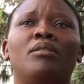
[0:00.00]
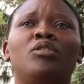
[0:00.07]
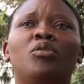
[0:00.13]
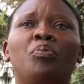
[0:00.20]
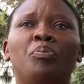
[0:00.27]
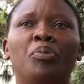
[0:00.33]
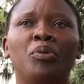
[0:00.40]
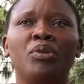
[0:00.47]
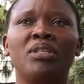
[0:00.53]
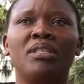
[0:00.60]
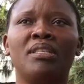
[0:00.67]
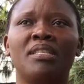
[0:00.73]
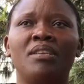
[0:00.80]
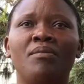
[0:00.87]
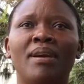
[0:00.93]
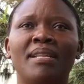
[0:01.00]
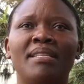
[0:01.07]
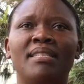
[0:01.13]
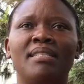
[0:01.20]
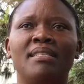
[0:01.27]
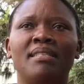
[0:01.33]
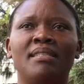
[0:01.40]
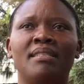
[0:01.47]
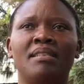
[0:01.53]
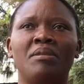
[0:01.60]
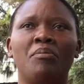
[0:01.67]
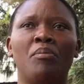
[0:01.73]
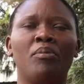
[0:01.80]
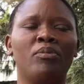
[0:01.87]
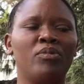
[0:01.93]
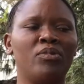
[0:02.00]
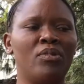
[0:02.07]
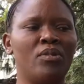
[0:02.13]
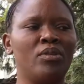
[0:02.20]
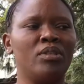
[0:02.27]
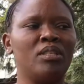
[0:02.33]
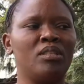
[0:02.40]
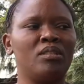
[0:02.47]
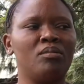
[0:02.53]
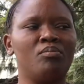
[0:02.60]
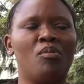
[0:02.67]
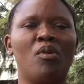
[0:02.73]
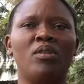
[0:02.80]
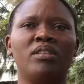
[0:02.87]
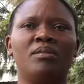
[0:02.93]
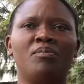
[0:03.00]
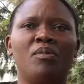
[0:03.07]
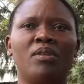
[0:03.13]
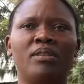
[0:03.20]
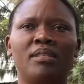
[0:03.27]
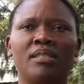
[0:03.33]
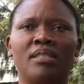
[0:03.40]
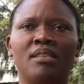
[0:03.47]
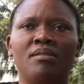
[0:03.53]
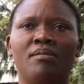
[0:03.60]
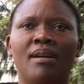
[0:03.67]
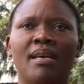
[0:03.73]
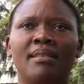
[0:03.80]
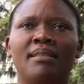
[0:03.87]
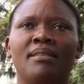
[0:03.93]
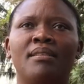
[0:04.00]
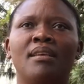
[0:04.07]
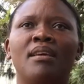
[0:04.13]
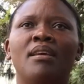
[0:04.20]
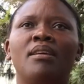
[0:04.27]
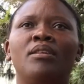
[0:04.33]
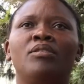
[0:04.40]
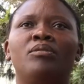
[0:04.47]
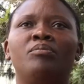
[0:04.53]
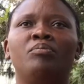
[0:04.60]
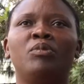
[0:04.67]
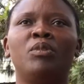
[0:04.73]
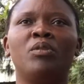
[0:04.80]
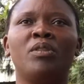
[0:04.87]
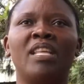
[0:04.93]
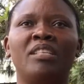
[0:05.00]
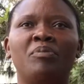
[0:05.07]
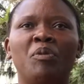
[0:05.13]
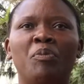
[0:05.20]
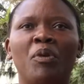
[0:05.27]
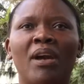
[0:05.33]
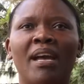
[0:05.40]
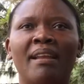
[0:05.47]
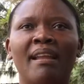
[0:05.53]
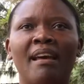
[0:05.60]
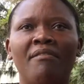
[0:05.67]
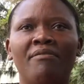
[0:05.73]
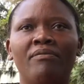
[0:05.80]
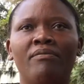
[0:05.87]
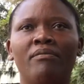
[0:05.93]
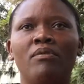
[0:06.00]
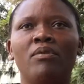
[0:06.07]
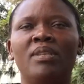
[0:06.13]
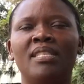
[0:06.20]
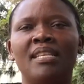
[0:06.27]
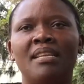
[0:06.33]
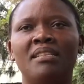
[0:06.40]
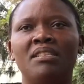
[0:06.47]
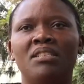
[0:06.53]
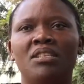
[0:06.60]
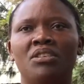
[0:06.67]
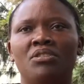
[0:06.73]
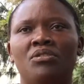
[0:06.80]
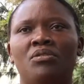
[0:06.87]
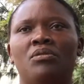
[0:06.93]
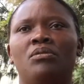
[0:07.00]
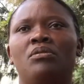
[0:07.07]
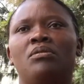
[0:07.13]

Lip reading: to put sewer system, those small sewers, so that people can have good sanitation.